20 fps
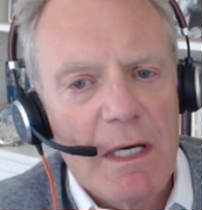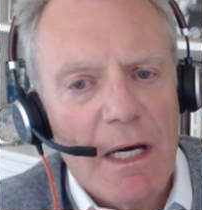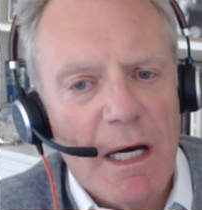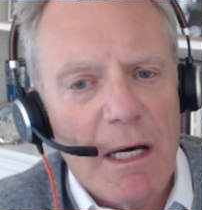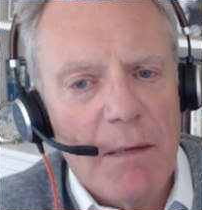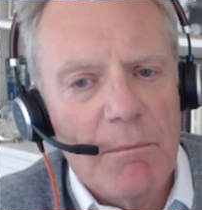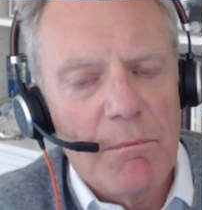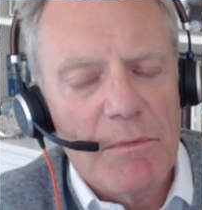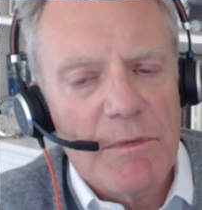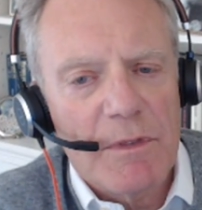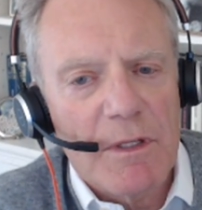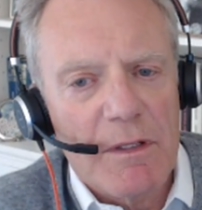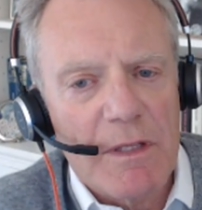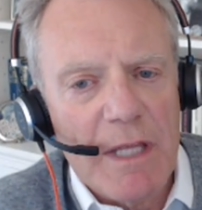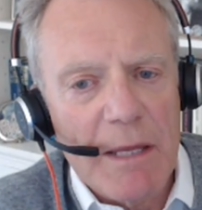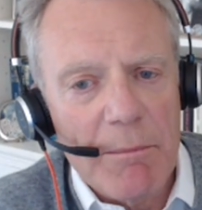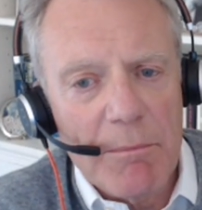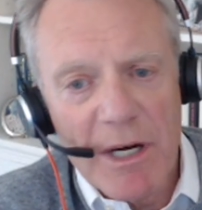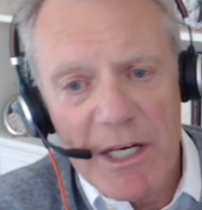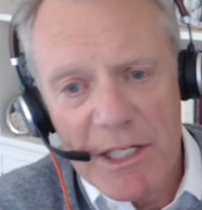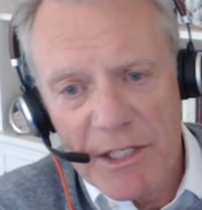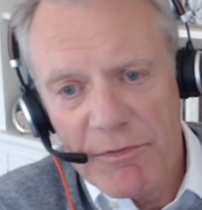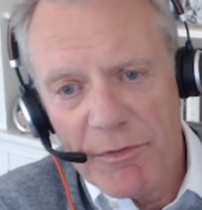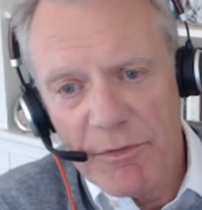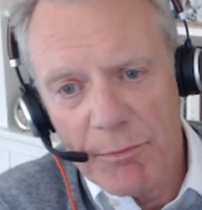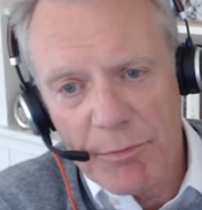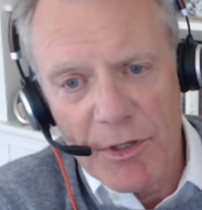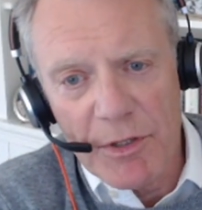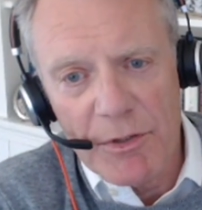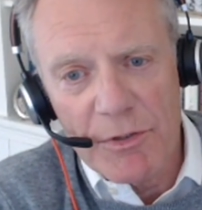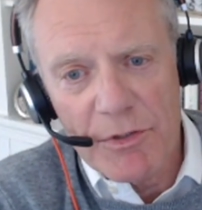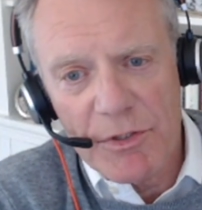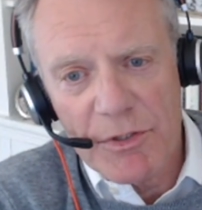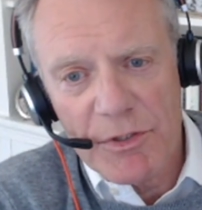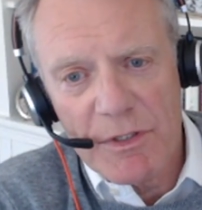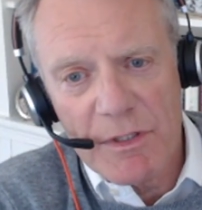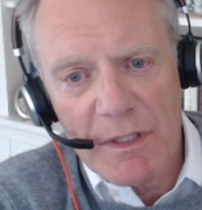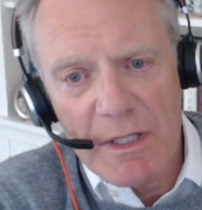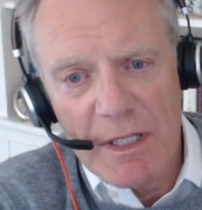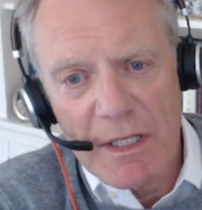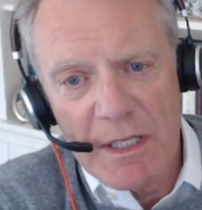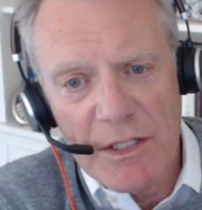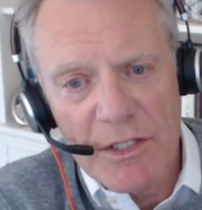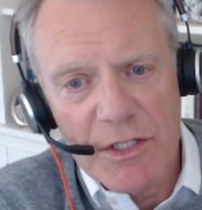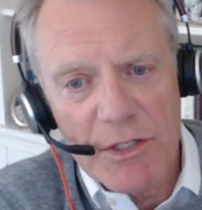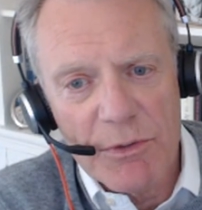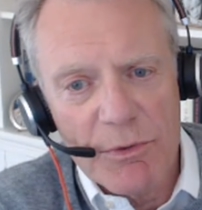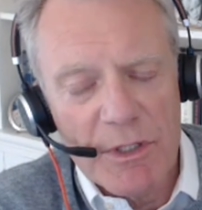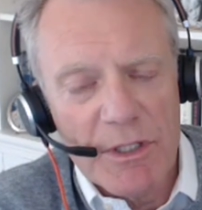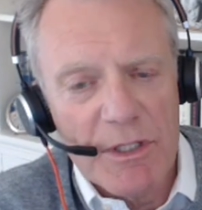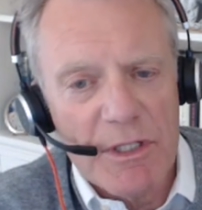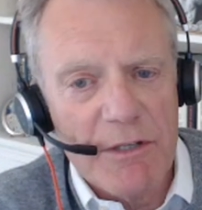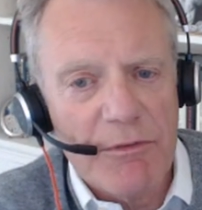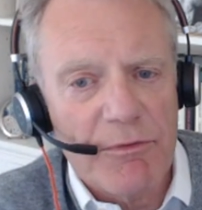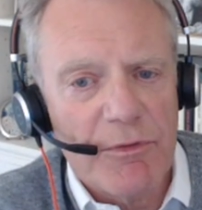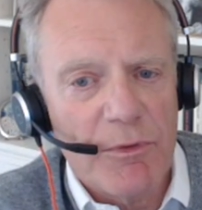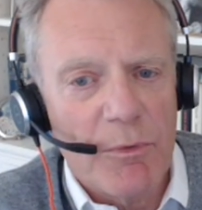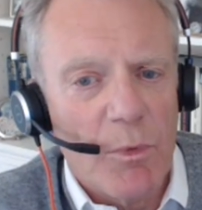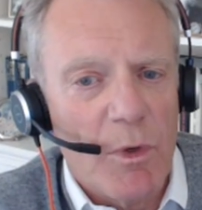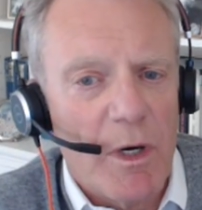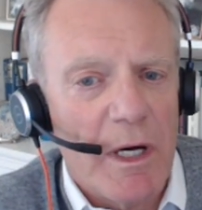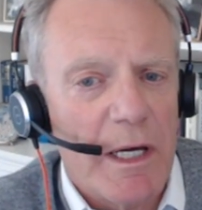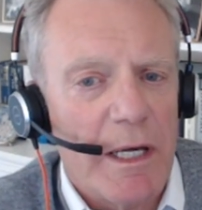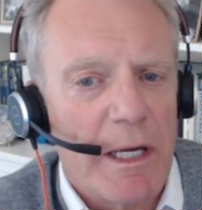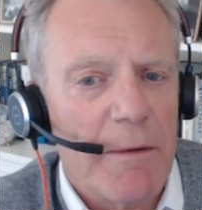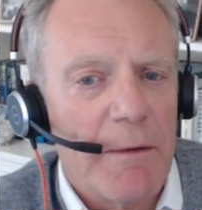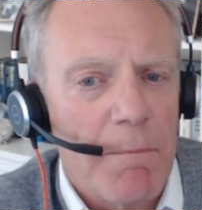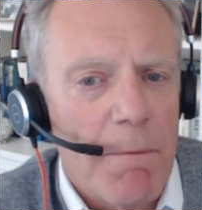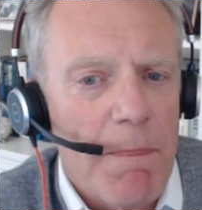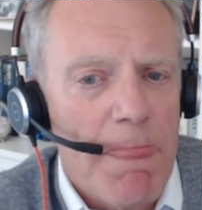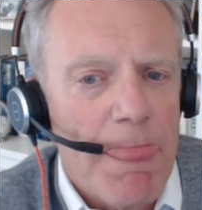um, that they might have approached the issue in a different way.